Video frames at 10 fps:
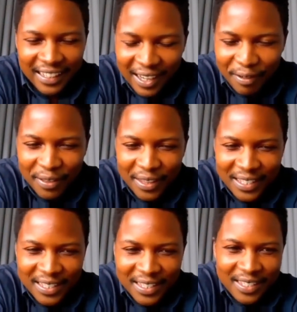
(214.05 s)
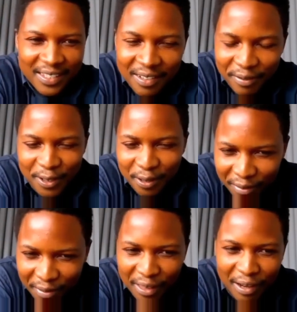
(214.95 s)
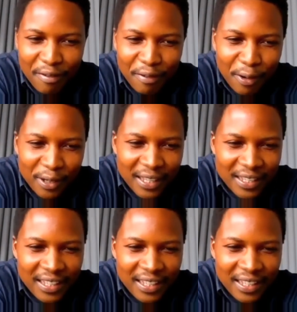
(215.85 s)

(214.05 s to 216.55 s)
yeah, if you sort of think forward,